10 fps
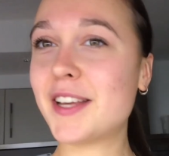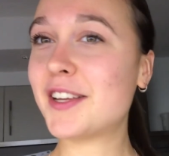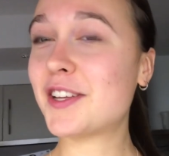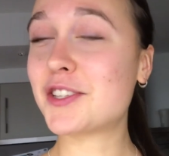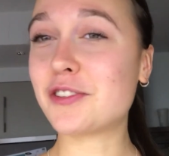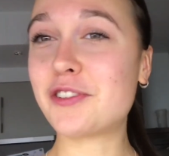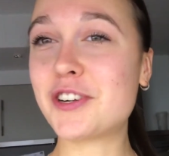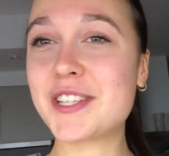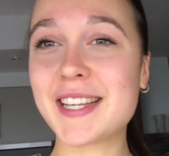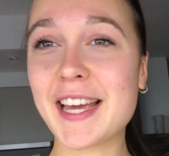So
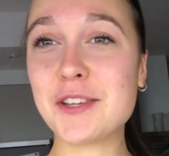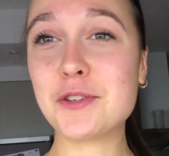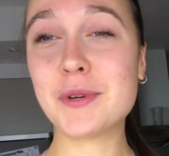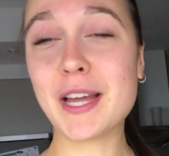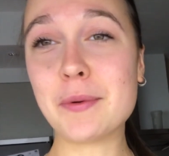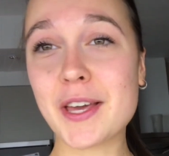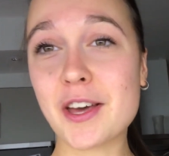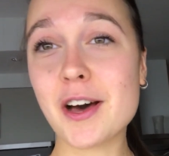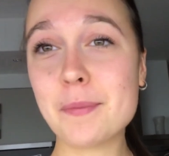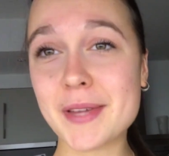first thing I do when I wake
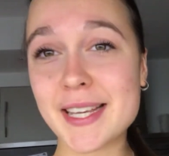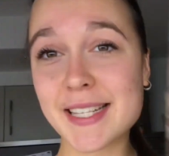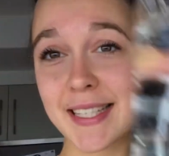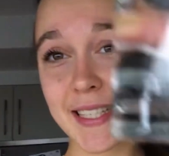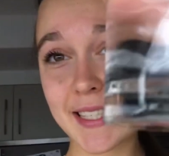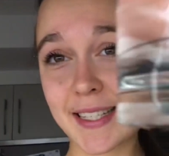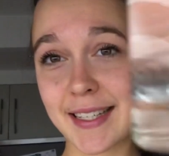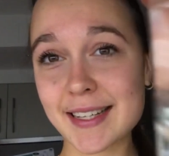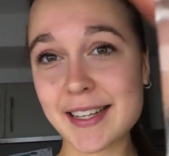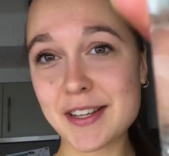up is
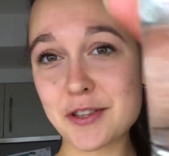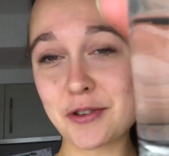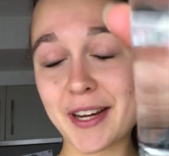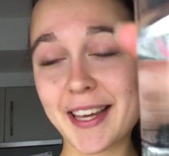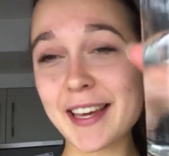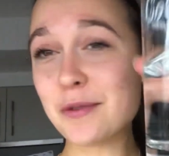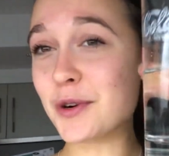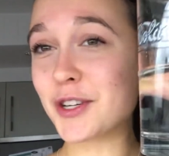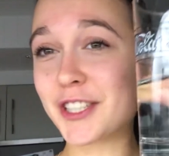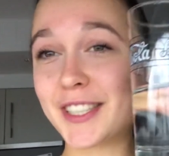drinking
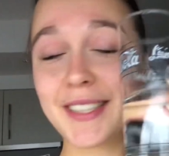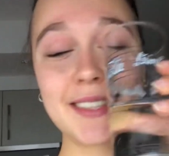water.